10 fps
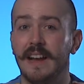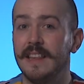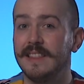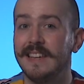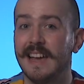
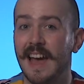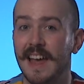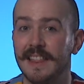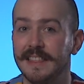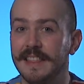in the
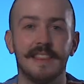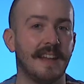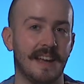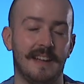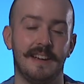end than
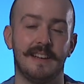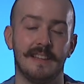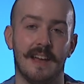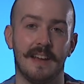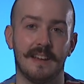LED
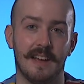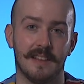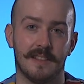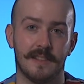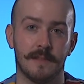light
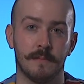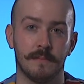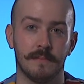kits.